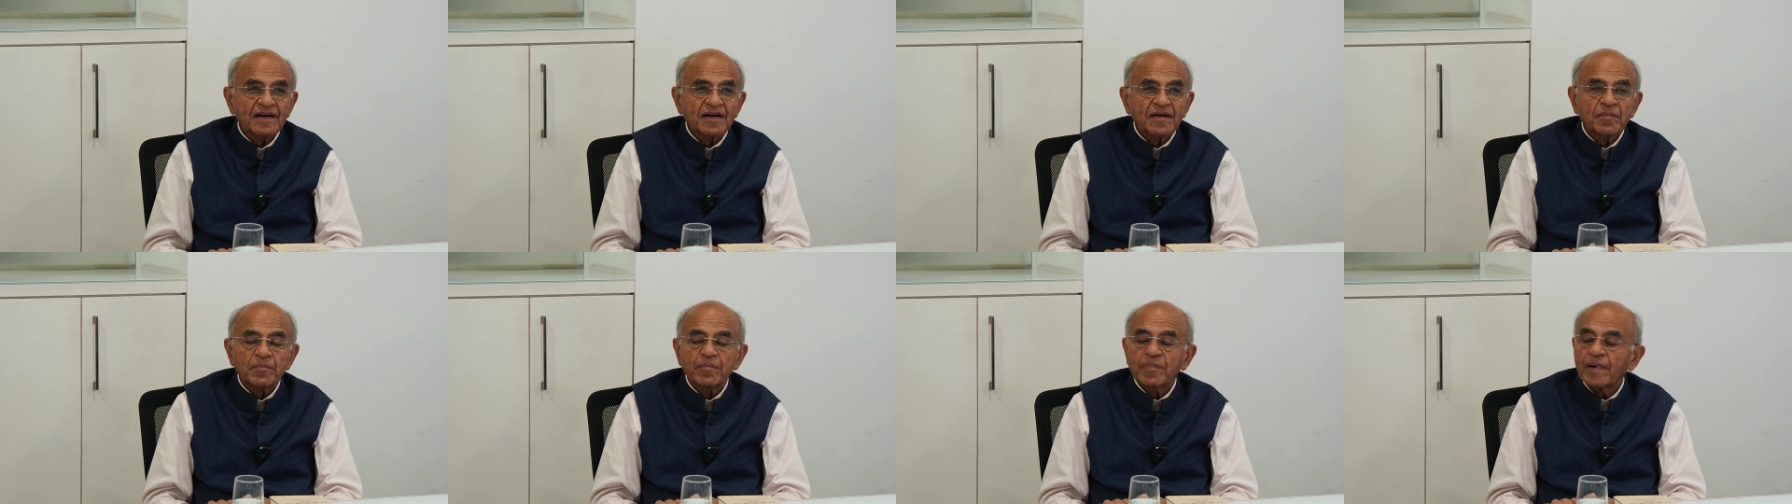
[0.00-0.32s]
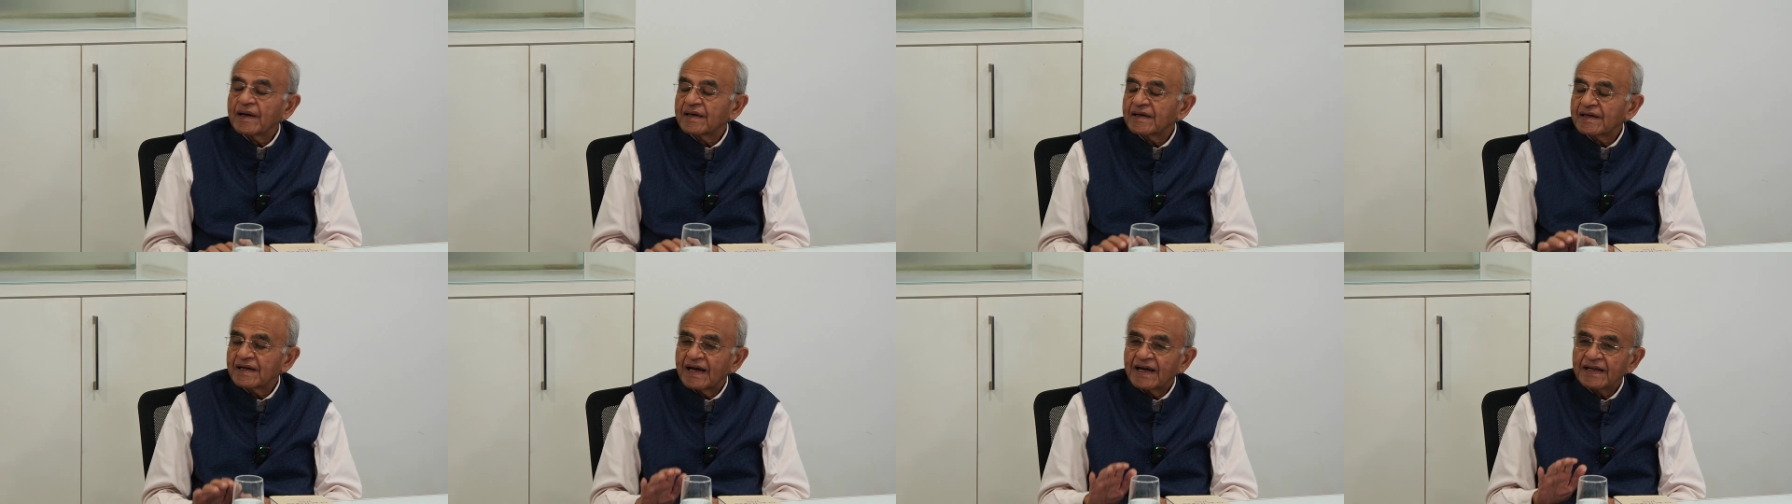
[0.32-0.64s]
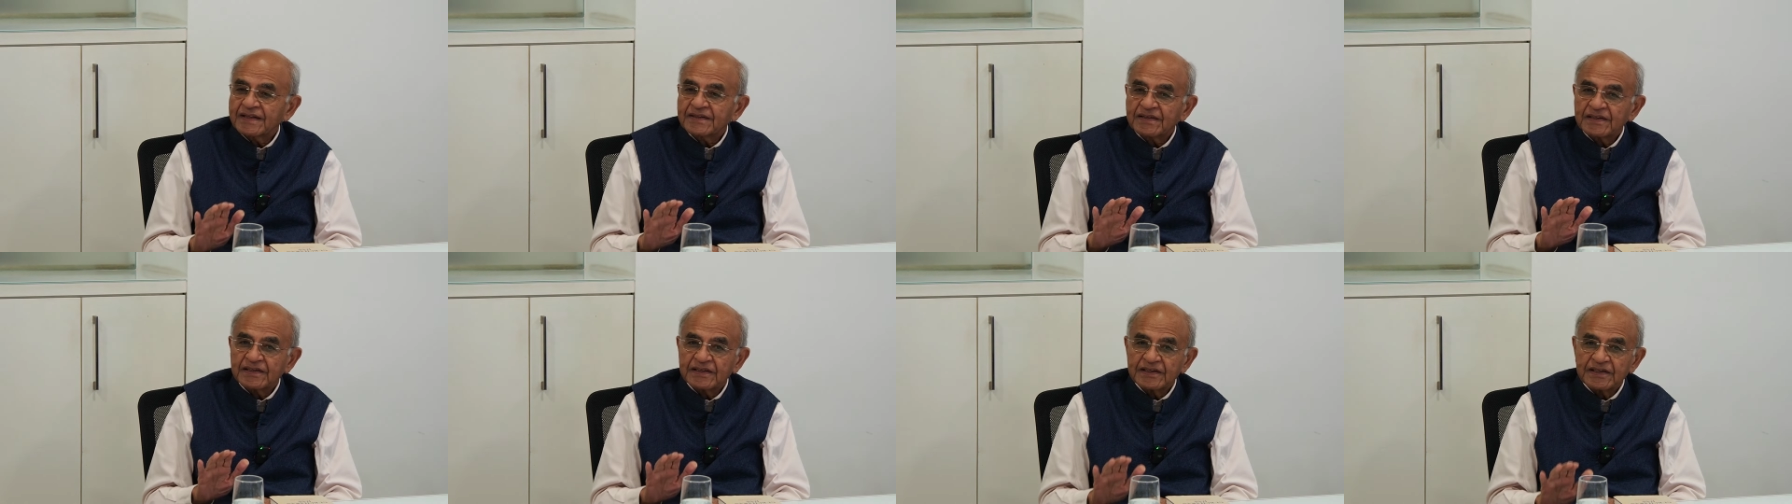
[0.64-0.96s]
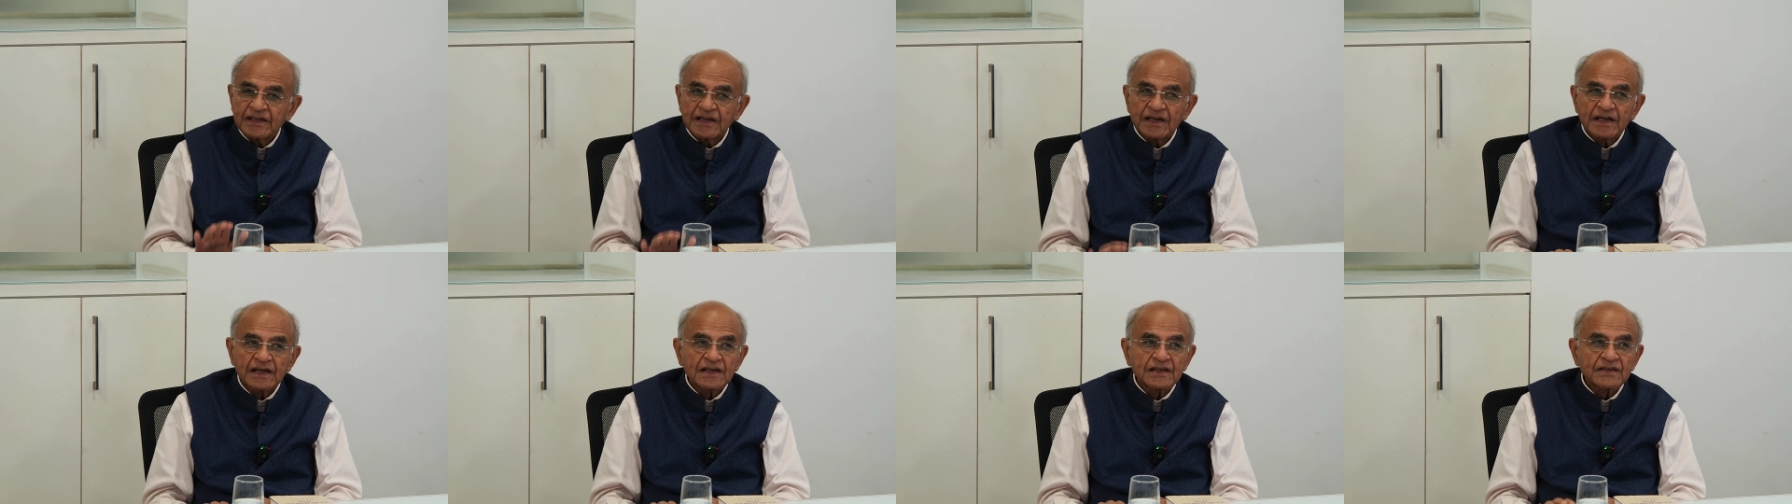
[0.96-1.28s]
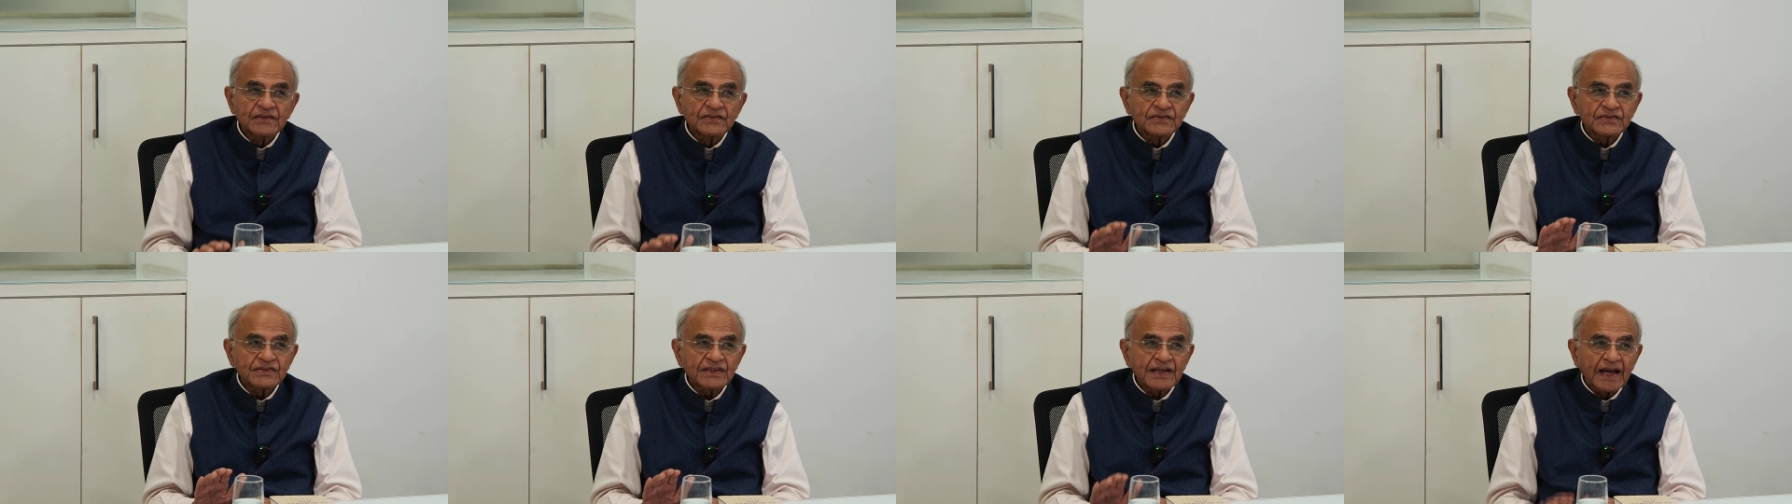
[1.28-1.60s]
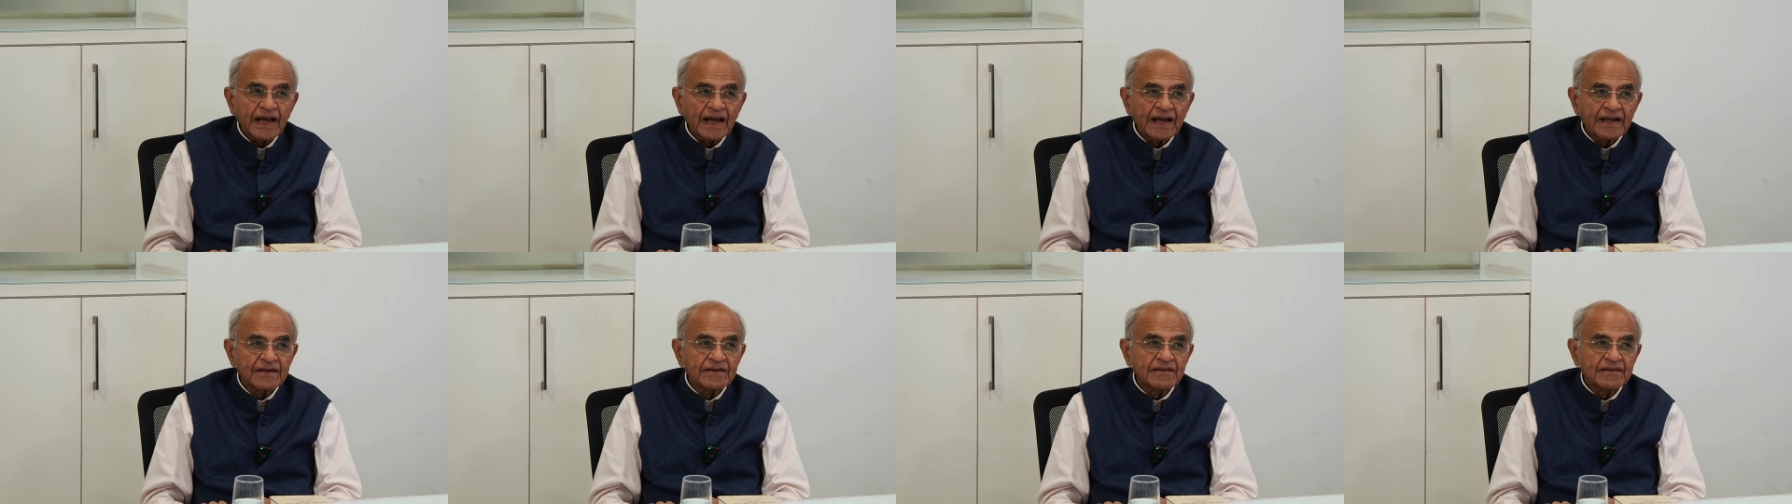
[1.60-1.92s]
But at the year's
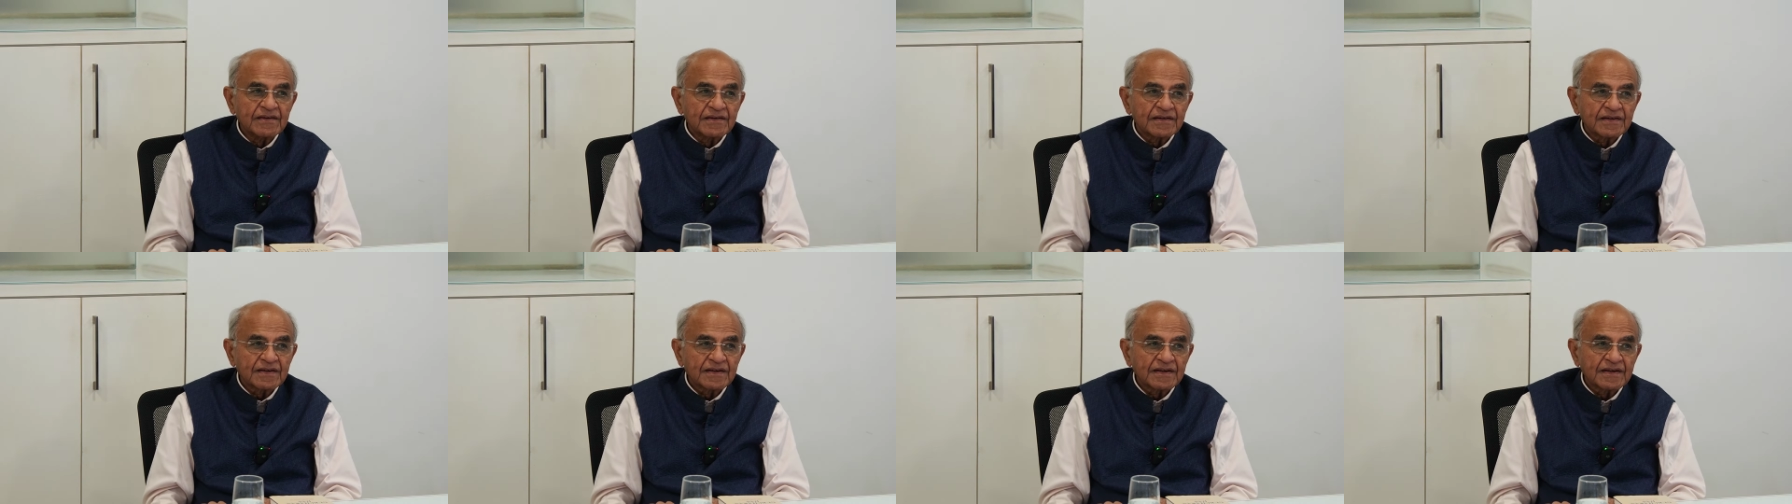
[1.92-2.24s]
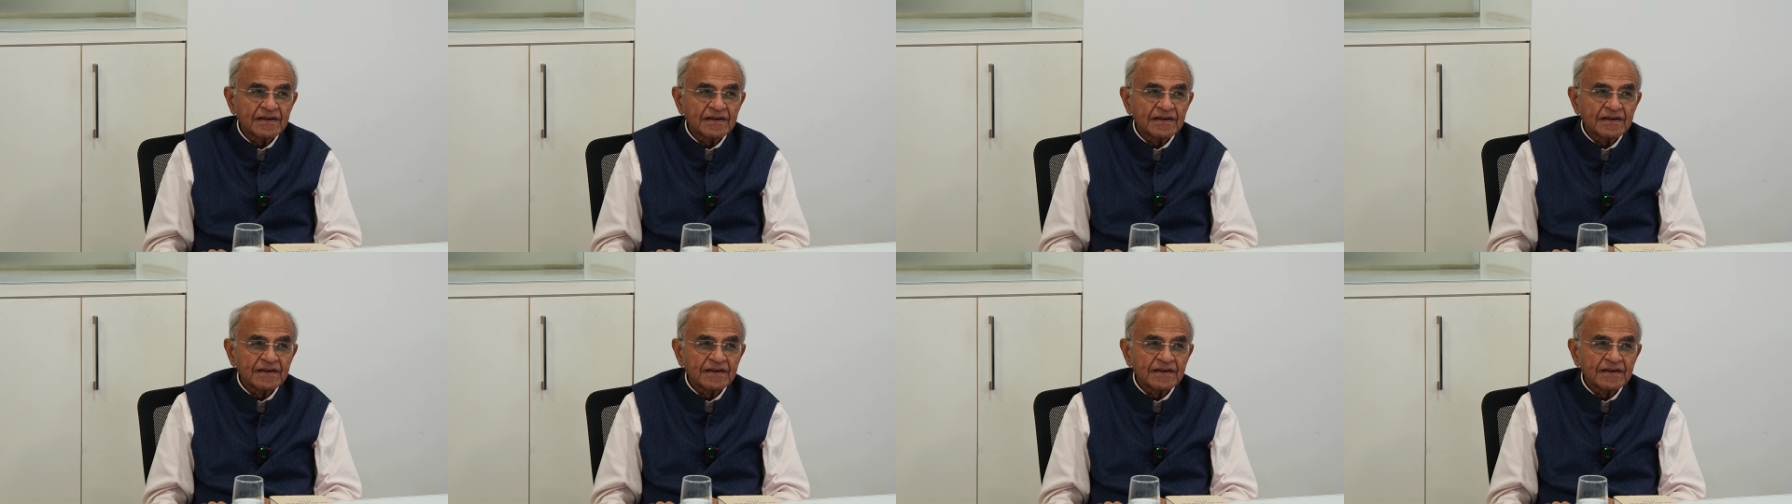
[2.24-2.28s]
end,